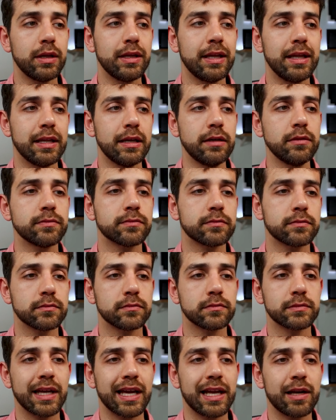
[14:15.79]
dinner
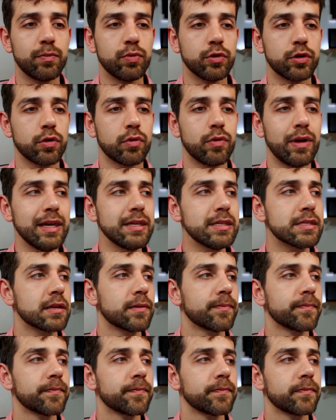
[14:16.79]
and put create.
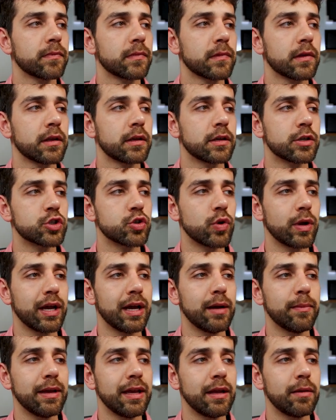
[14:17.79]
So I
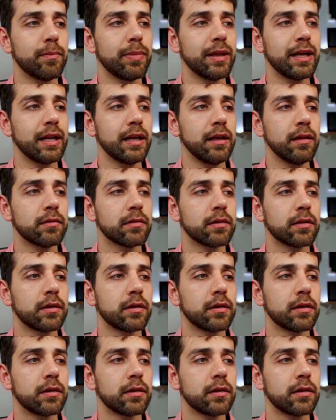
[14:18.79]
come here in planning,